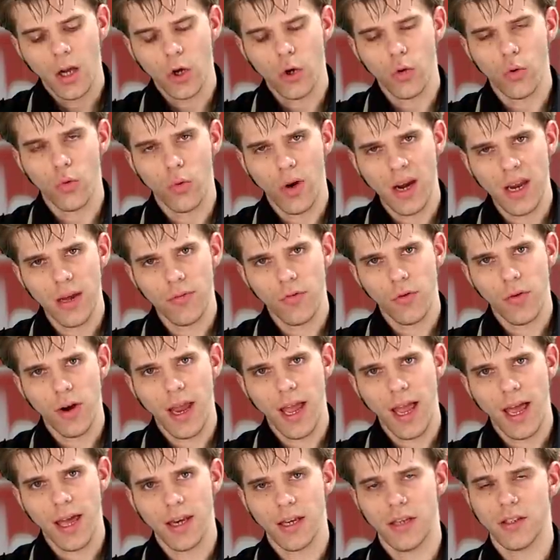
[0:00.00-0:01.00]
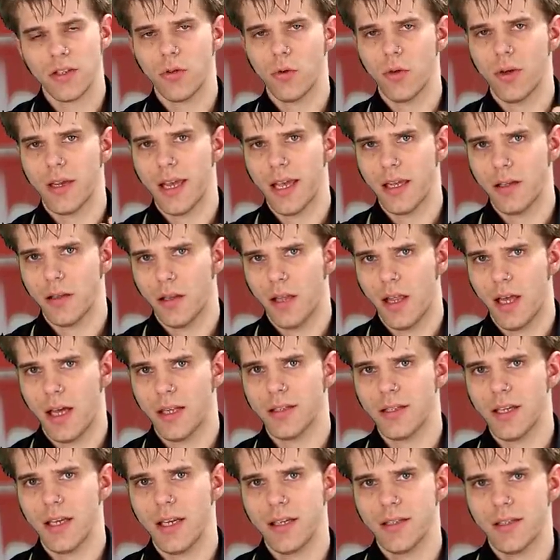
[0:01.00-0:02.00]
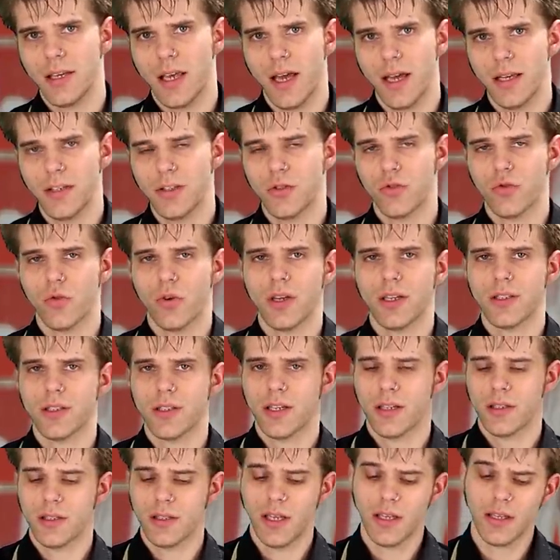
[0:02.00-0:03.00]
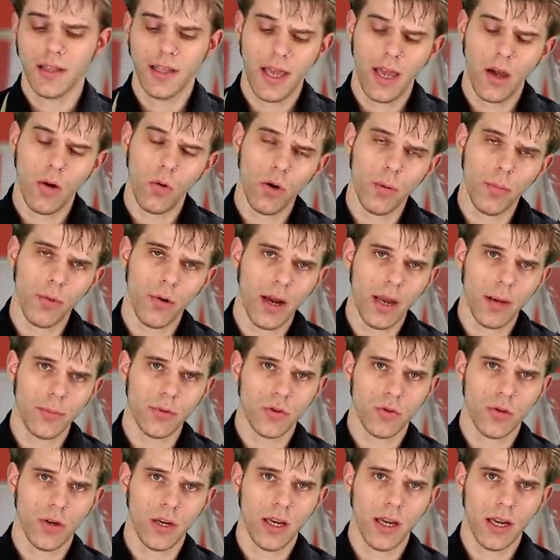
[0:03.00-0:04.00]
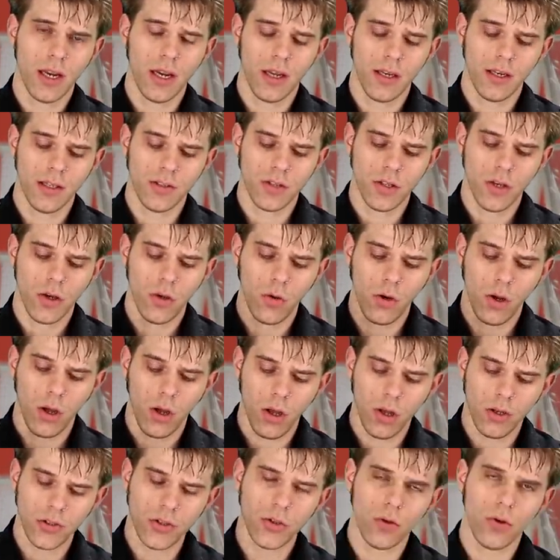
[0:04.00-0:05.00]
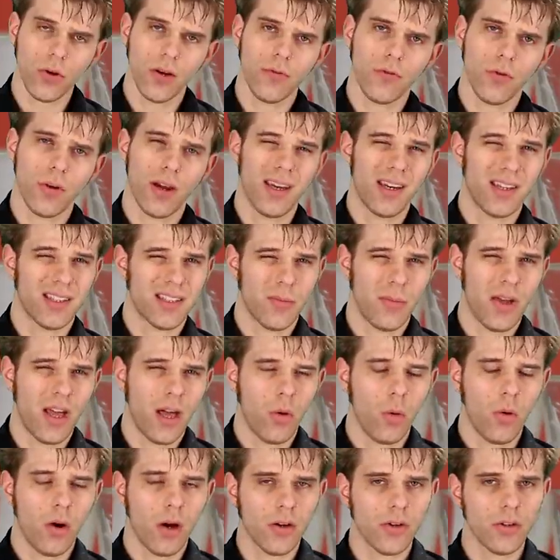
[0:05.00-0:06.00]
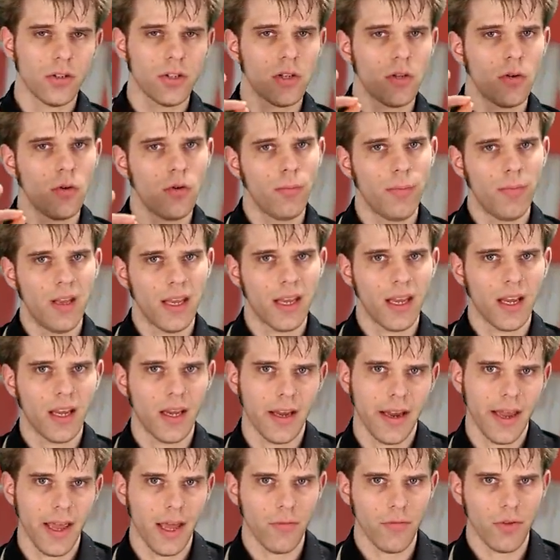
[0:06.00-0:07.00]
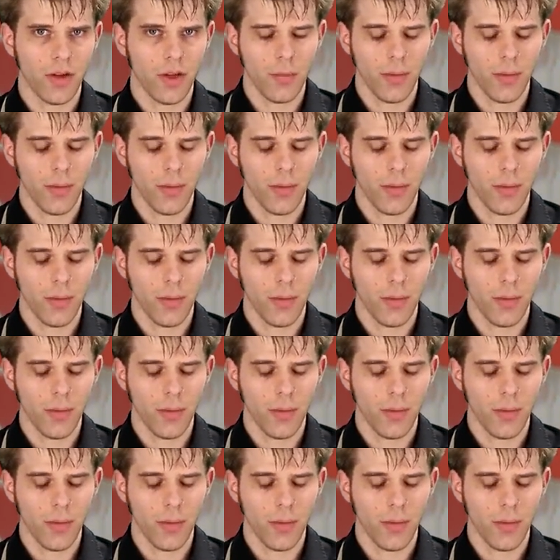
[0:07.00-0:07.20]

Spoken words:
Great for adding to, again, lattes, iced drinks, things like that, or perhaps drinking on its own. Also great for adding some hot water to, making a cafe